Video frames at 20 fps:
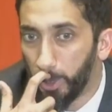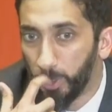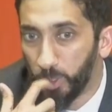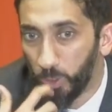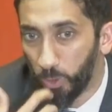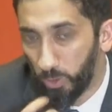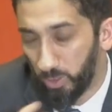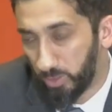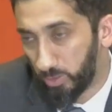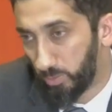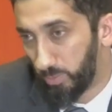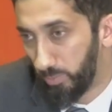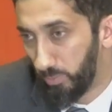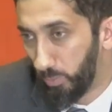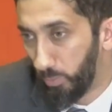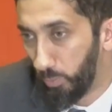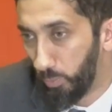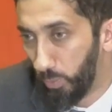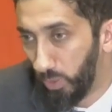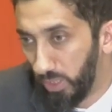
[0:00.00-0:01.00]
you know,
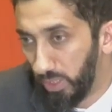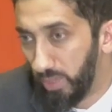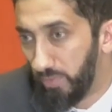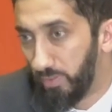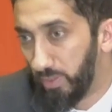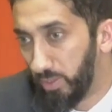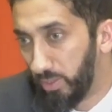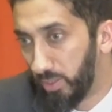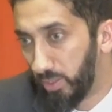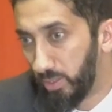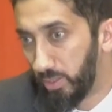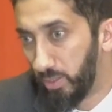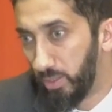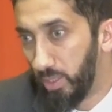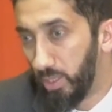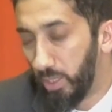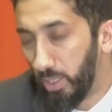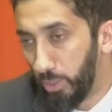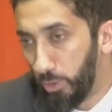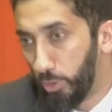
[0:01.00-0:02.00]
we live in the
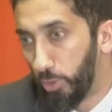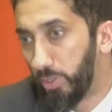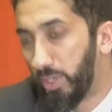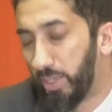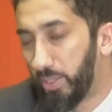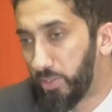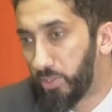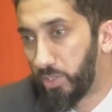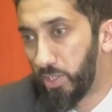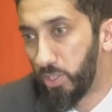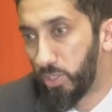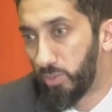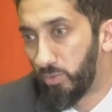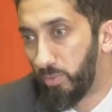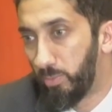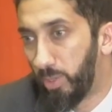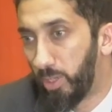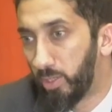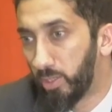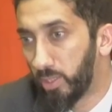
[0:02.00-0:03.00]
United States of
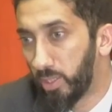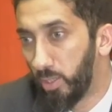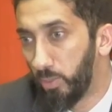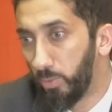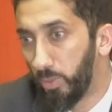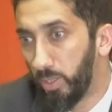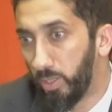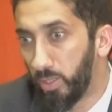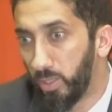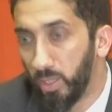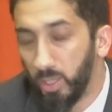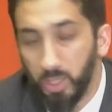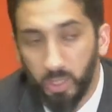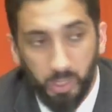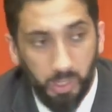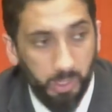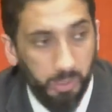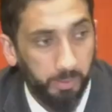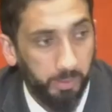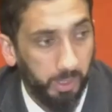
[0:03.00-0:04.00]
America where
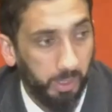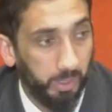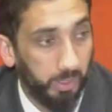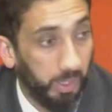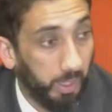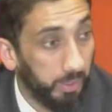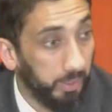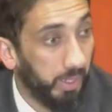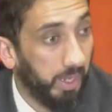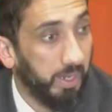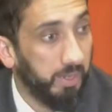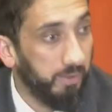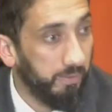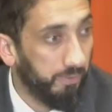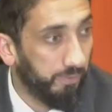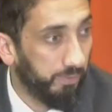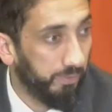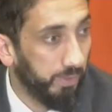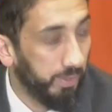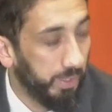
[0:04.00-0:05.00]
a
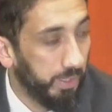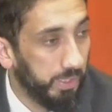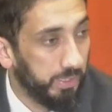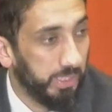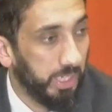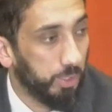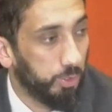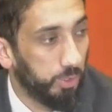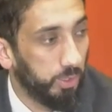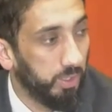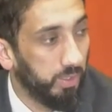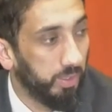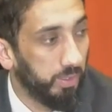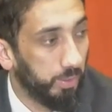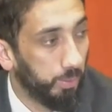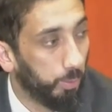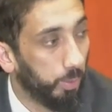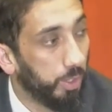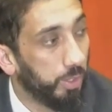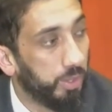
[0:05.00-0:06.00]
life is actually,
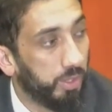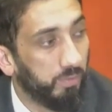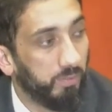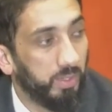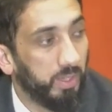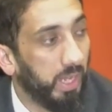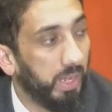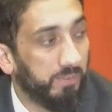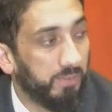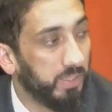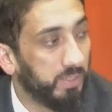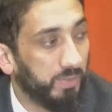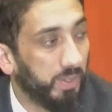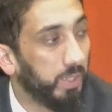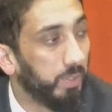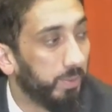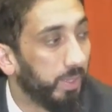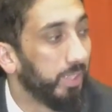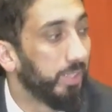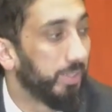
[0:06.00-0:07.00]
the worth of a life is
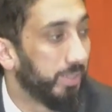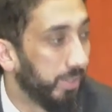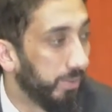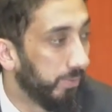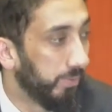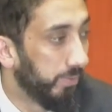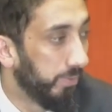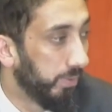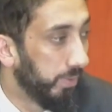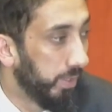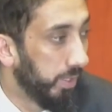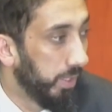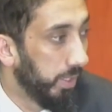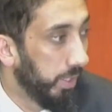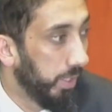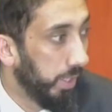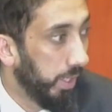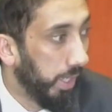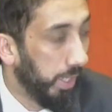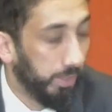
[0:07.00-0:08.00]
very relative.
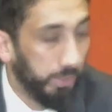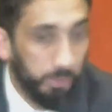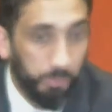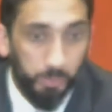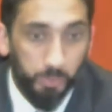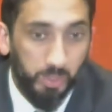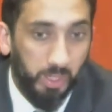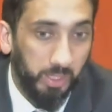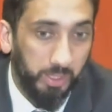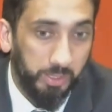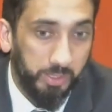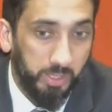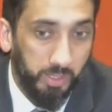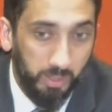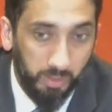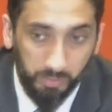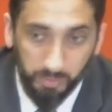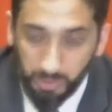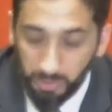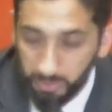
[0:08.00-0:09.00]
And the
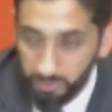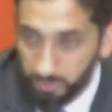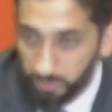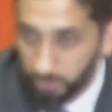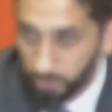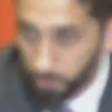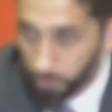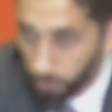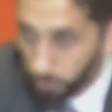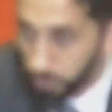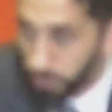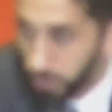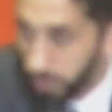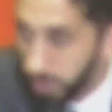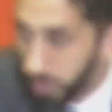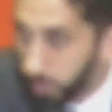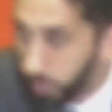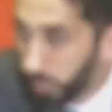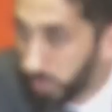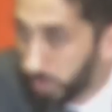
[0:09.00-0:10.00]
morality that is
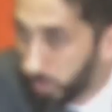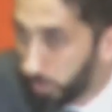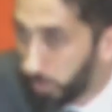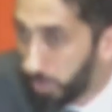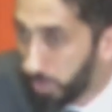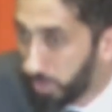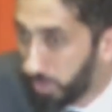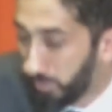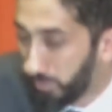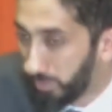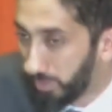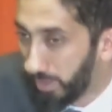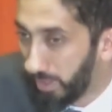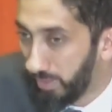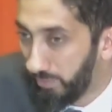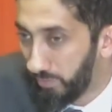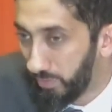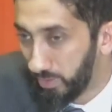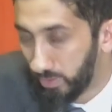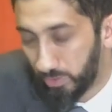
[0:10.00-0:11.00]
associated with the worth of a
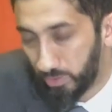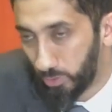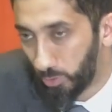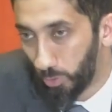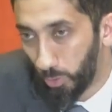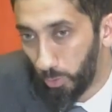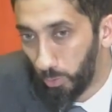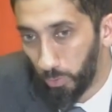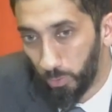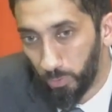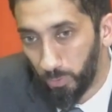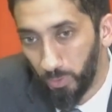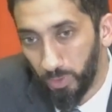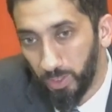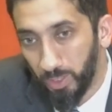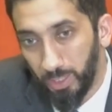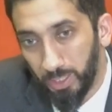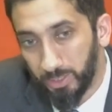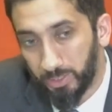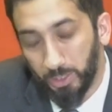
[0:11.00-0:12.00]
life is so,
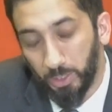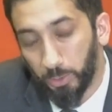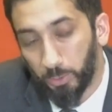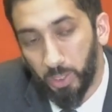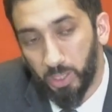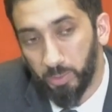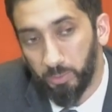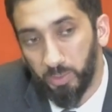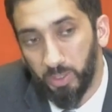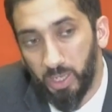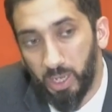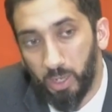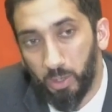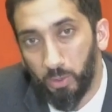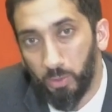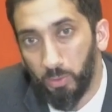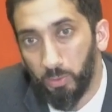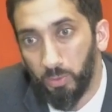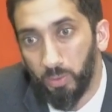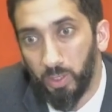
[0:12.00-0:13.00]
it's incredible
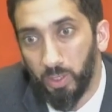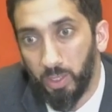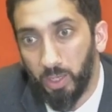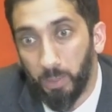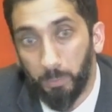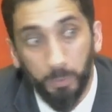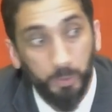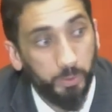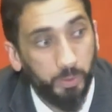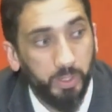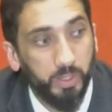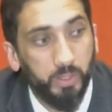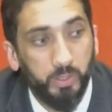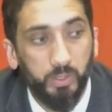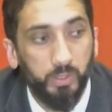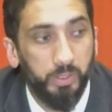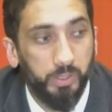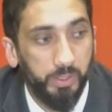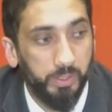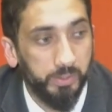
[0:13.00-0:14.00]
how
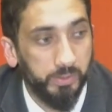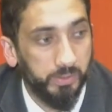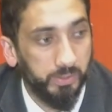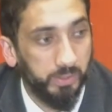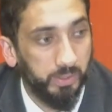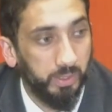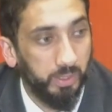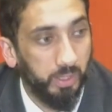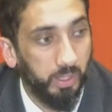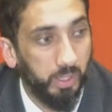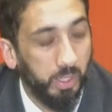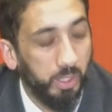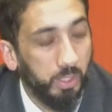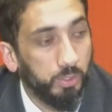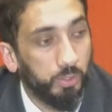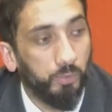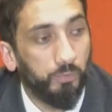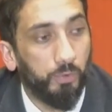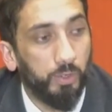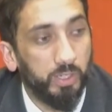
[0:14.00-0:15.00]
hypocritical it is.
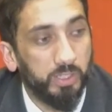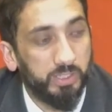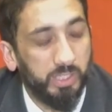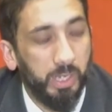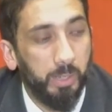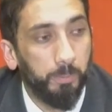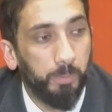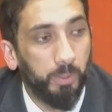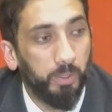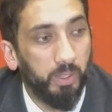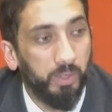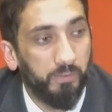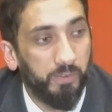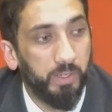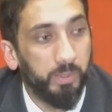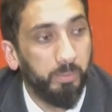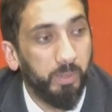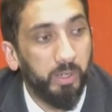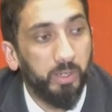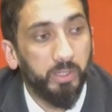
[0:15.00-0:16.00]
So for example, if an
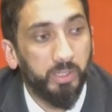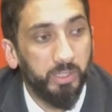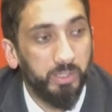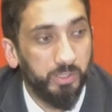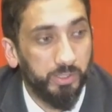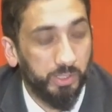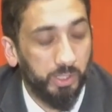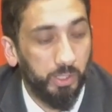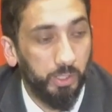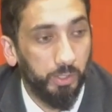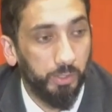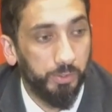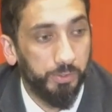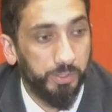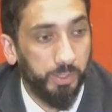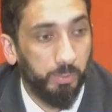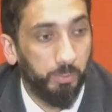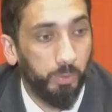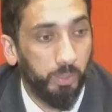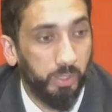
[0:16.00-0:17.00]
American is killed
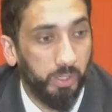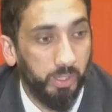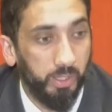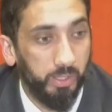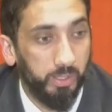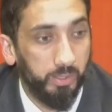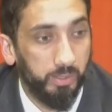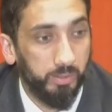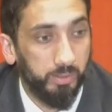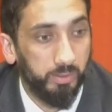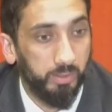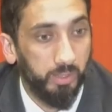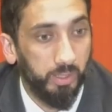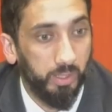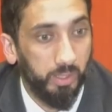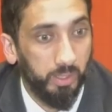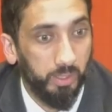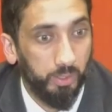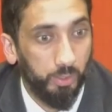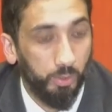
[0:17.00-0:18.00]
somewhere in,
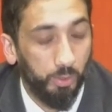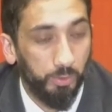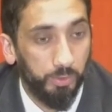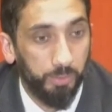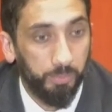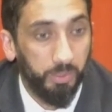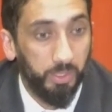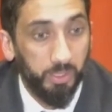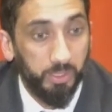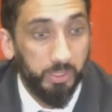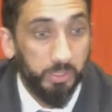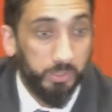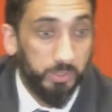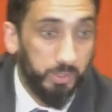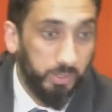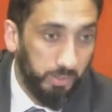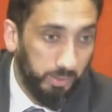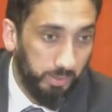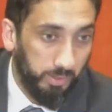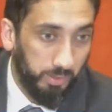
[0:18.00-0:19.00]
you know, the Middle
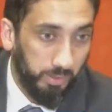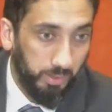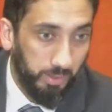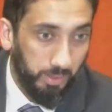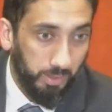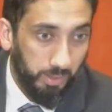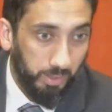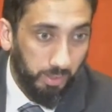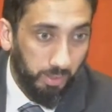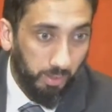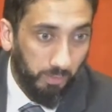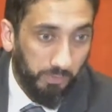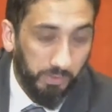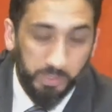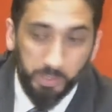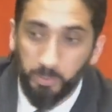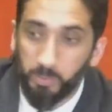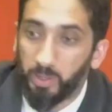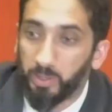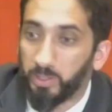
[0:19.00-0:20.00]
East, if an
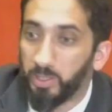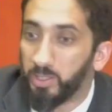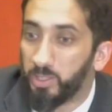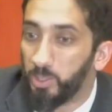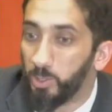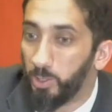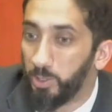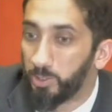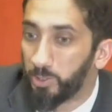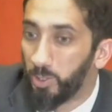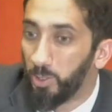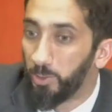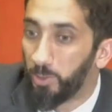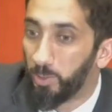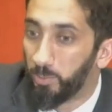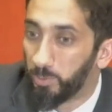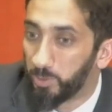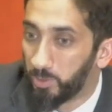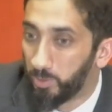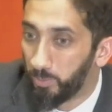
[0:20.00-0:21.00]
American is killed in
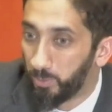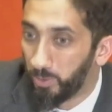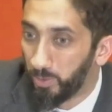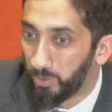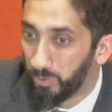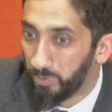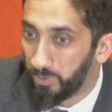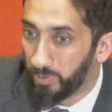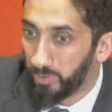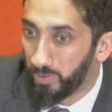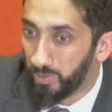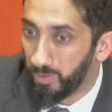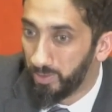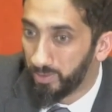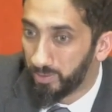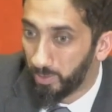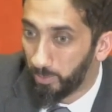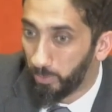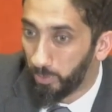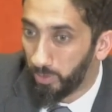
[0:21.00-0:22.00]
the Muslim world
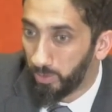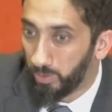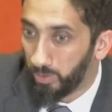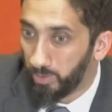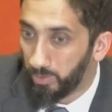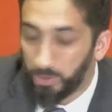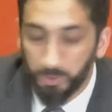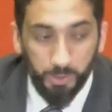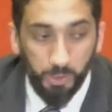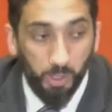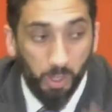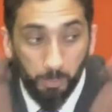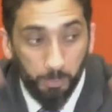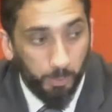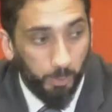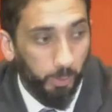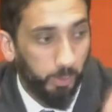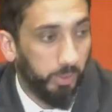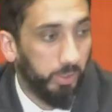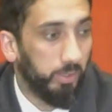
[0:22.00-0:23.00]
somewhere, there's an
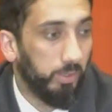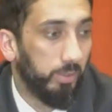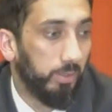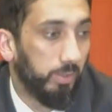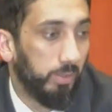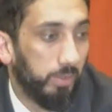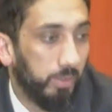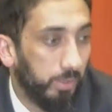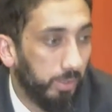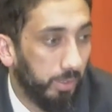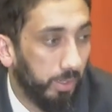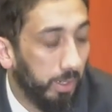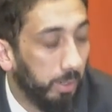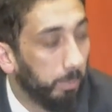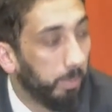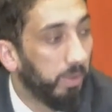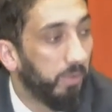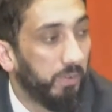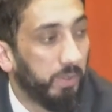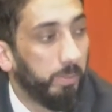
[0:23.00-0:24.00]
uproar.
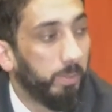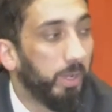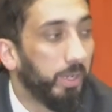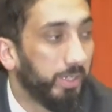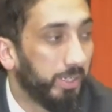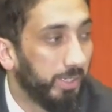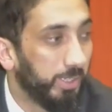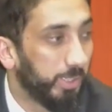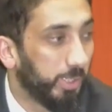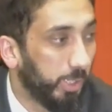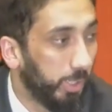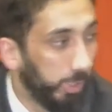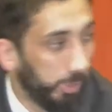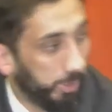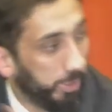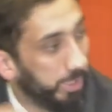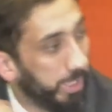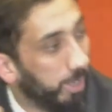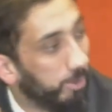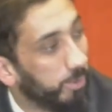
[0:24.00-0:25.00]
But if an American is
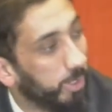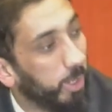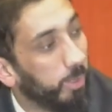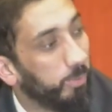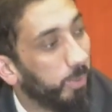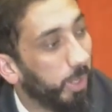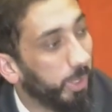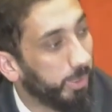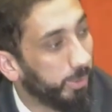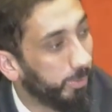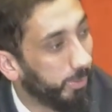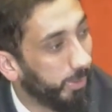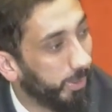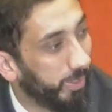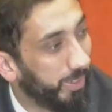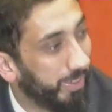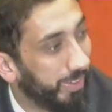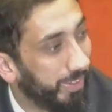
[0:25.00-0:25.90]
killed in downtown Baltimore,